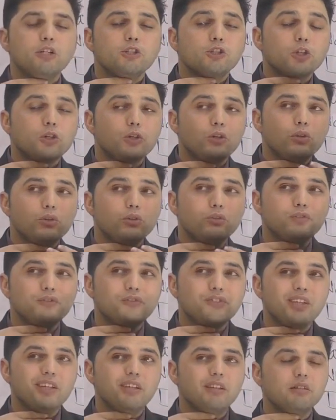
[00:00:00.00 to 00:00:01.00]
So you
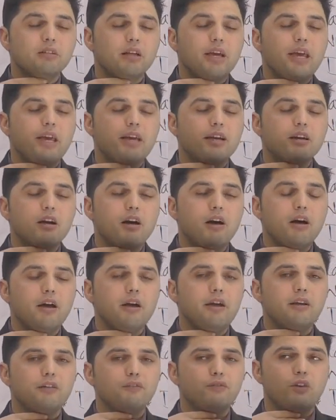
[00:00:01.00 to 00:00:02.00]
feel a
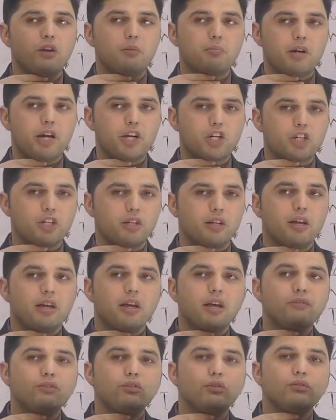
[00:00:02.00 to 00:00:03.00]
kind of vibration.
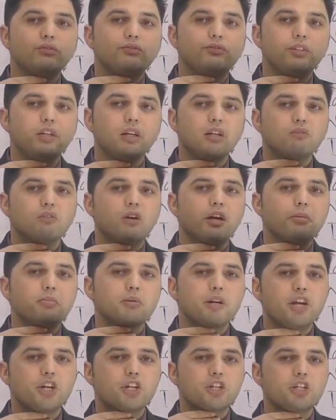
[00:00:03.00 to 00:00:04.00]
If you feel
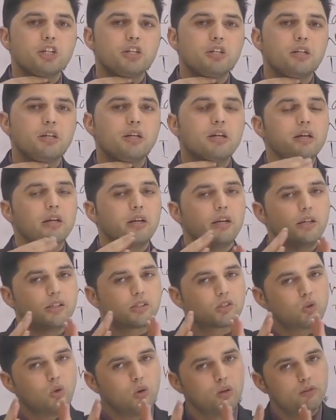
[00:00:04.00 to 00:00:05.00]
vibration,
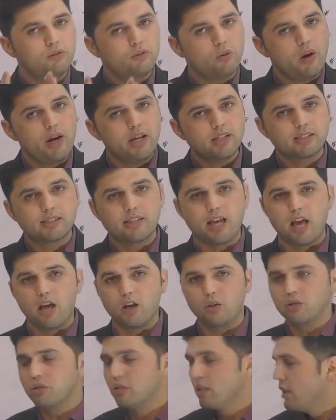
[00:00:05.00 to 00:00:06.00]
it's called voice
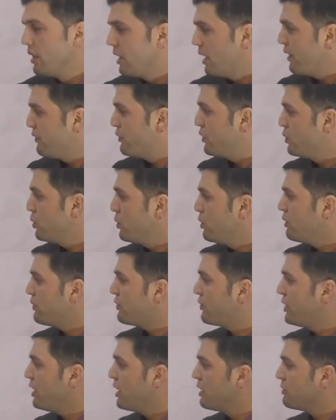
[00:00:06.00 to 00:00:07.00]
sound. If you
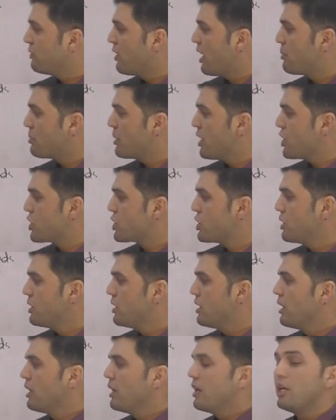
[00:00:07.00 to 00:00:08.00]
don't feel
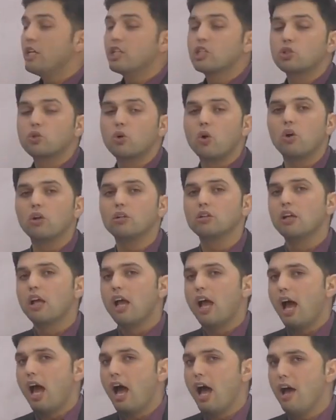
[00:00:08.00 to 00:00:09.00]
vibration, it's called
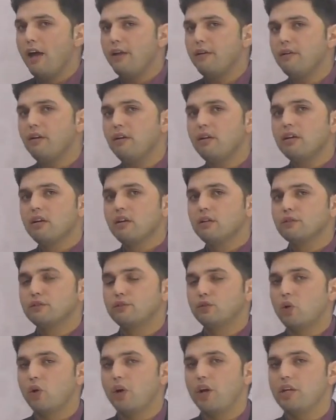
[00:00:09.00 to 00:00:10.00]

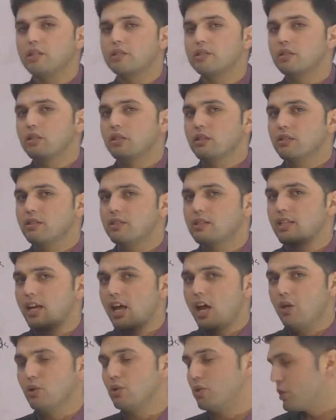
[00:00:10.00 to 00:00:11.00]
unvoiced
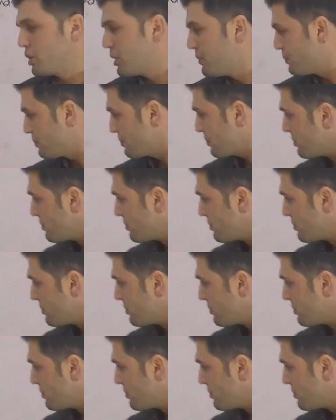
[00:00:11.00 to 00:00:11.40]
sound.